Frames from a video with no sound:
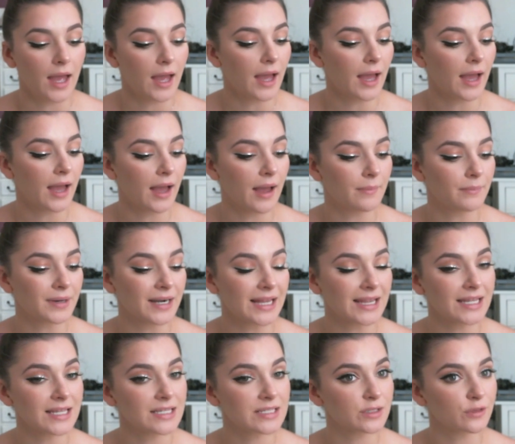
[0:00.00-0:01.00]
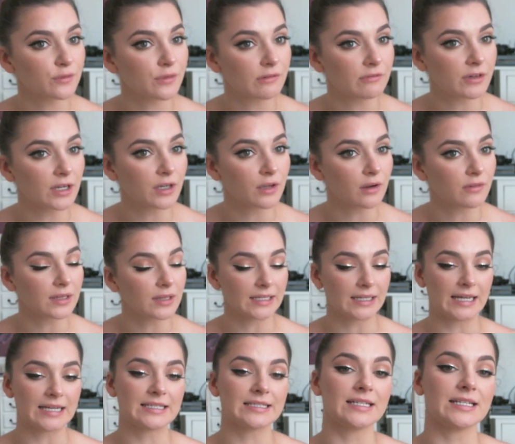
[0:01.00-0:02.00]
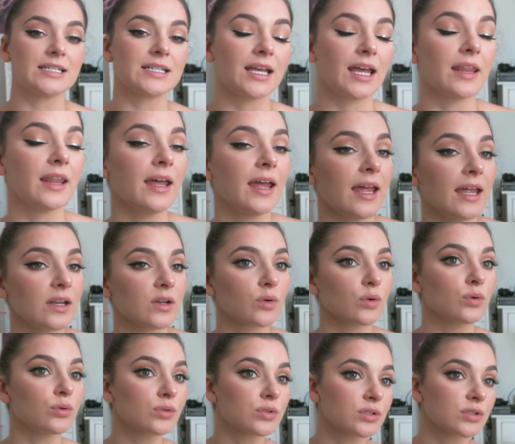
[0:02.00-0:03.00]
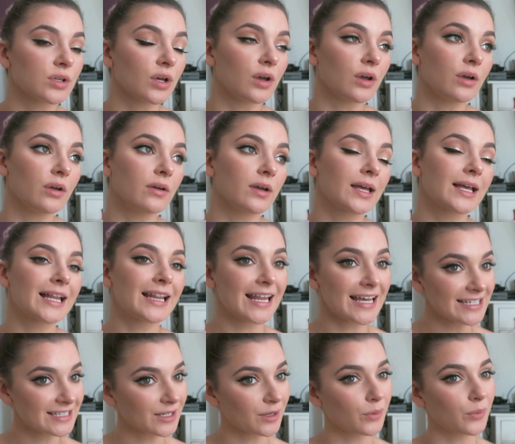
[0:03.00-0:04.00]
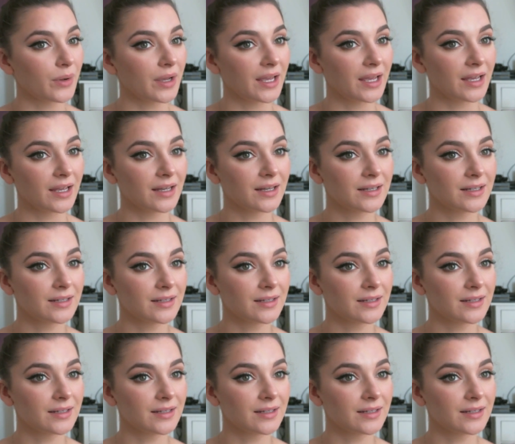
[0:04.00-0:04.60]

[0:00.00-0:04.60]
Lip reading: But I think silver and red go really nicely together, and also Classic Wing